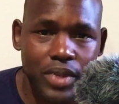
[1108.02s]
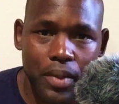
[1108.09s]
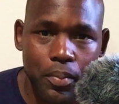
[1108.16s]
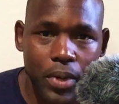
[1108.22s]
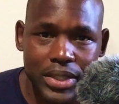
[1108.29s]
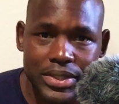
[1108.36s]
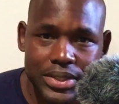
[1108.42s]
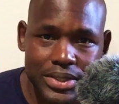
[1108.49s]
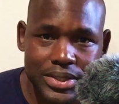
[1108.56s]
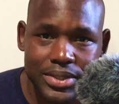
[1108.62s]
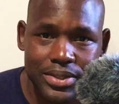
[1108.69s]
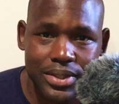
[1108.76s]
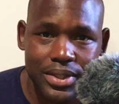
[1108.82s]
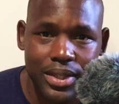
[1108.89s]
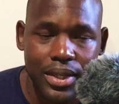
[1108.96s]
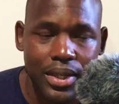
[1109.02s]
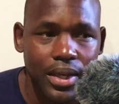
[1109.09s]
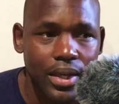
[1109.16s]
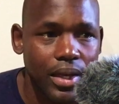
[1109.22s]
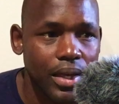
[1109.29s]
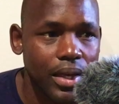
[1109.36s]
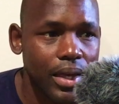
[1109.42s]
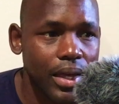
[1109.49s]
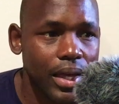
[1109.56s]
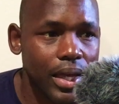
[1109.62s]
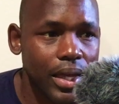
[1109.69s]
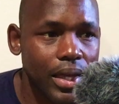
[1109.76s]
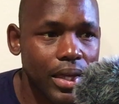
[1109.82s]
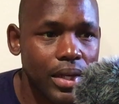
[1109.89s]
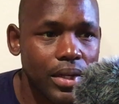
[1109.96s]
presence.
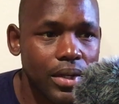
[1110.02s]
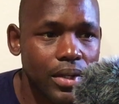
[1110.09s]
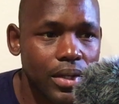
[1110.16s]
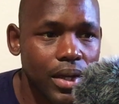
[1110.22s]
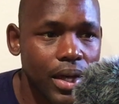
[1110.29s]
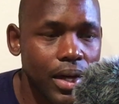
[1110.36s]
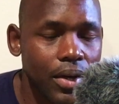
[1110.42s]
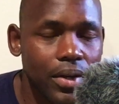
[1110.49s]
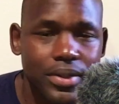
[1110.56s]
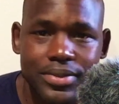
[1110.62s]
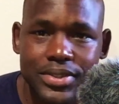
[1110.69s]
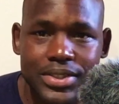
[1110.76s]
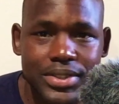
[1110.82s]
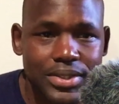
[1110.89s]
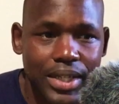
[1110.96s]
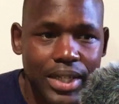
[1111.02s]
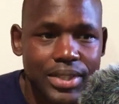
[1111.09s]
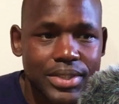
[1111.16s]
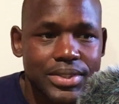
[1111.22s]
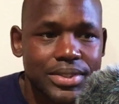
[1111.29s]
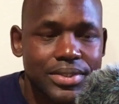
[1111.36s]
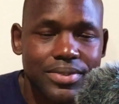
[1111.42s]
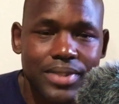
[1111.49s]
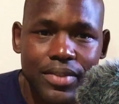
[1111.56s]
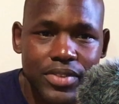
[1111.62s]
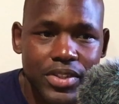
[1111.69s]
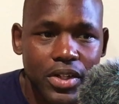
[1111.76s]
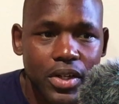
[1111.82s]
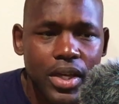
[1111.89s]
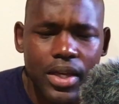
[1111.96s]
And I just loved
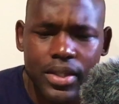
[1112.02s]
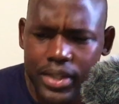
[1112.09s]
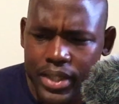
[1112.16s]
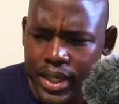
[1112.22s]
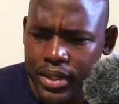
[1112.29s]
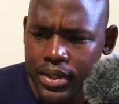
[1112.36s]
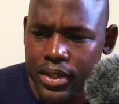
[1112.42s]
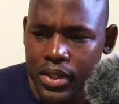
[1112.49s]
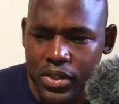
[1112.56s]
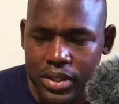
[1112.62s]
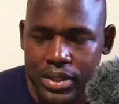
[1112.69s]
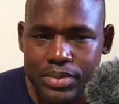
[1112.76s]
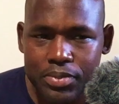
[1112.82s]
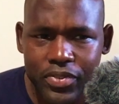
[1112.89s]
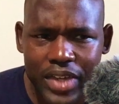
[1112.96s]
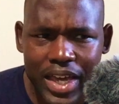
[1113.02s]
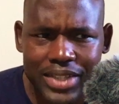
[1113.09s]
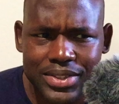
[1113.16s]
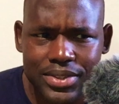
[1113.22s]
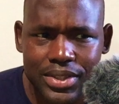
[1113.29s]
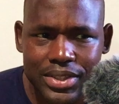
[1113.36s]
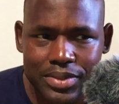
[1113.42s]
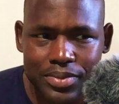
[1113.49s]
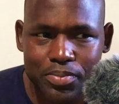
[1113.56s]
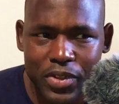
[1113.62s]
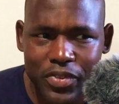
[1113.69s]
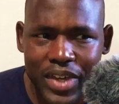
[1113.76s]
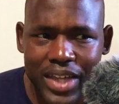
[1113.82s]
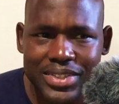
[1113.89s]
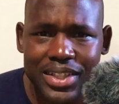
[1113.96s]
her. Again, the other thing, this
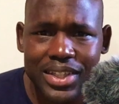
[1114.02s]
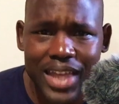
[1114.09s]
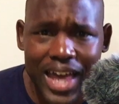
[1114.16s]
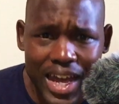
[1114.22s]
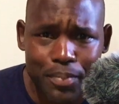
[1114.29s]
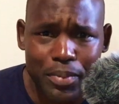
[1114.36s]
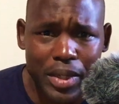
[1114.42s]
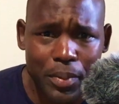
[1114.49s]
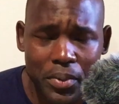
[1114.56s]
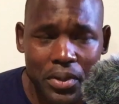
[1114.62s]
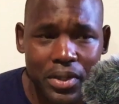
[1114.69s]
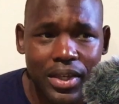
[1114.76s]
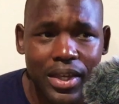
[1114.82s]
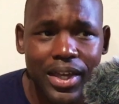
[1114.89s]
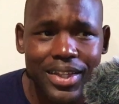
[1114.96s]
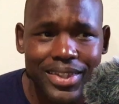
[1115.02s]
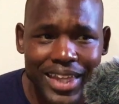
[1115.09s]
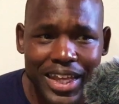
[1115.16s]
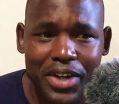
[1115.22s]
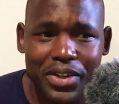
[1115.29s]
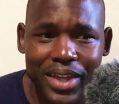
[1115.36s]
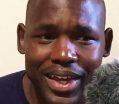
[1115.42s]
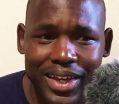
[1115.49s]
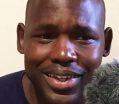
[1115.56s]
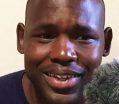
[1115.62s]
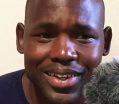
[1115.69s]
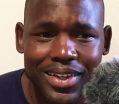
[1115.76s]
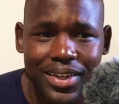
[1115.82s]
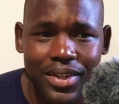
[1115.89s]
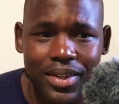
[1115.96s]
movie has a lot of people that are like,
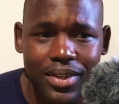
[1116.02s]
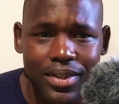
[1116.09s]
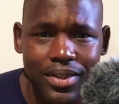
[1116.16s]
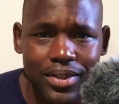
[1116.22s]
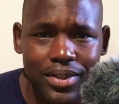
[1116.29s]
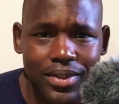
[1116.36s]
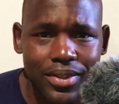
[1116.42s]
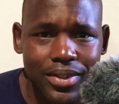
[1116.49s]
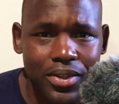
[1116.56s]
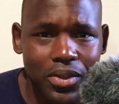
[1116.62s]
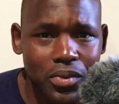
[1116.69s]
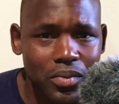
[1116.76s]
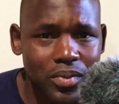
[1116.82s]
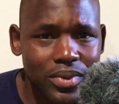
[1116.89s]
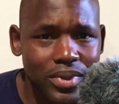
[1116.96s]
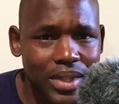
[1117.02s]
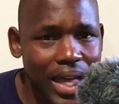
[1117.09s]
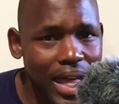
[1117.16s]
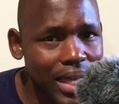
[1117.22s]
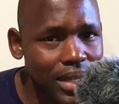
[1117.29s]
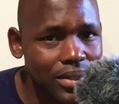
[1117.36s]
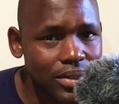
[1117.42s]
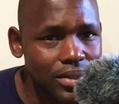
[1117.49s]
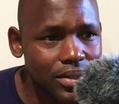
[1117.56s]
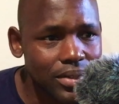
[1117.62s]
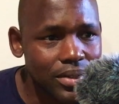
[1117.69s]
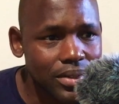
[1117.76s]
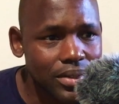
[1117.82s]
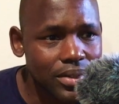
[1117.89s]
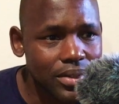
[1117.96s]
you know, not
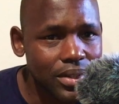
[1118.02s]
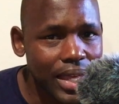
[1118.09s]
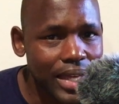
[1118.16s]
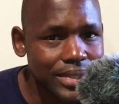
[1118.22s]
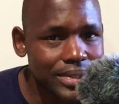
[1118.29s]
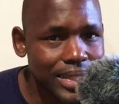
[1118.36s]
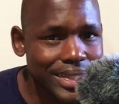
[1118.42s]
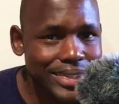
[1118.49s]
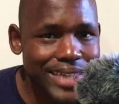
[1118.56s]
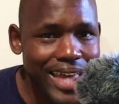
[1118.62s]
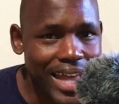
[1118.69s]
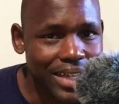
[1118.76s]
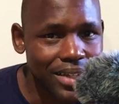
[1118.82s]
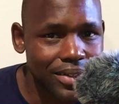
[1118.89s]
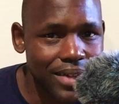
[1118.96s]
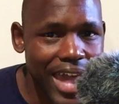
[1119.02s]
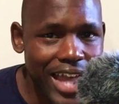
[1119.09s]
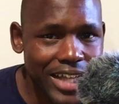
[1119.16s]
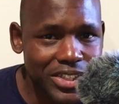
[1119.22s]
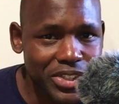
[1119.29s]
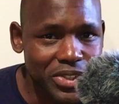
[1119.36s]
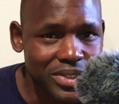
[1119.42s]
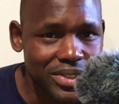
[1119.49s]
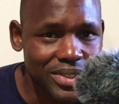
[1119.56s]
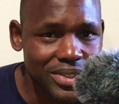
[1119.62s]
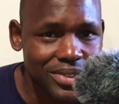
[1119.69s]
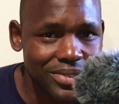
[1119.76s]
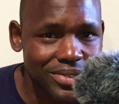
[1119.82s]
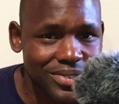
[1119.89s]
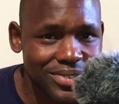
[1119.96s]
like ticky tack actors.
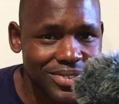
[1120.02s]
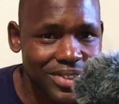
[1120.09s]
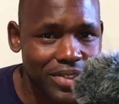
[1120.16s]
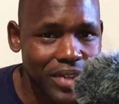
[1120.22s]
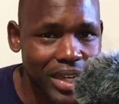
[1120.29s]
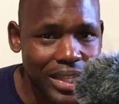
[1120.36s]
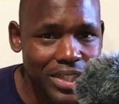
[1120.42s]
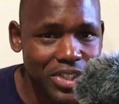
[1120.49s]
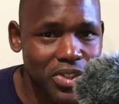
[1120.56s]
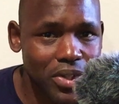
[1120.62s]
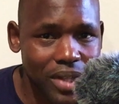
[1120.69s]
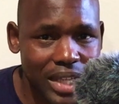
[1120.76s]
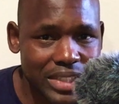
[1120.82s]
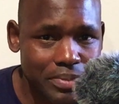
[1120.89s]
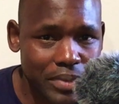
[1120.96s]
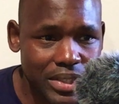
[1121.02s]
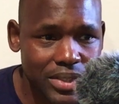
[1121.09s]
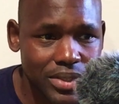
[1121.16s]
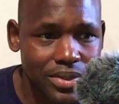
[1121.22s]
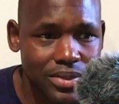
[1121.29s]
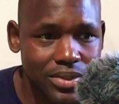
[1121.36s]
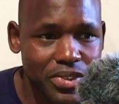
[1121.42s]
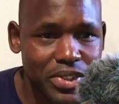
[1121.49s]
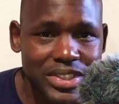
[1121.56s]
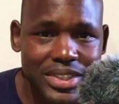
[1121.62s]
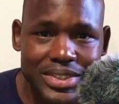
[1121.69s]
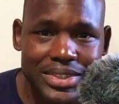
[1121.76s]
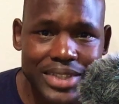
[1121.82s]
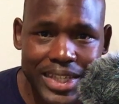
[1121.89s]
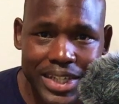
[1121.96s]
You have Haley Joel Osment and
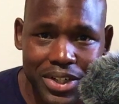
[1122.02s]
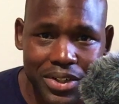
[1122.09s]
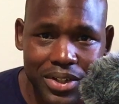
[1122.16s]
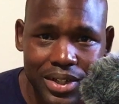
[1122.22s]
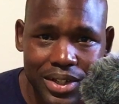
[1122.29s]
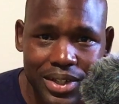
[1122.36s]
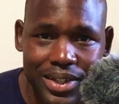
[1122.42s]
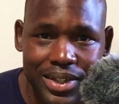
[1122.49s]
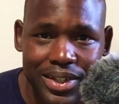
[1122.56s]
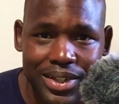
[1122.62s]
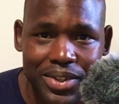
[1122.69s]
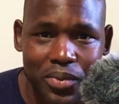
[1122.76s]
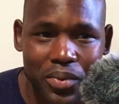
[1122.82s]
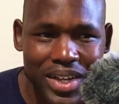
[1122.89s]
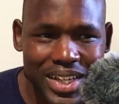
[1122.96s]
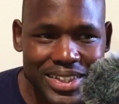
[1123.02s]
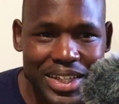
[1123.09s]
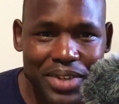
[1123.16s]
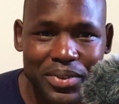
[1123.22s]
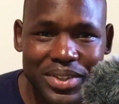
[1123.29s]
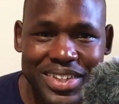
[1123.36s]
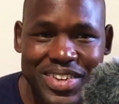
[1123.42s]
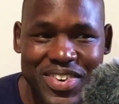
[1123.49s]
Christian Slater. What? Like what?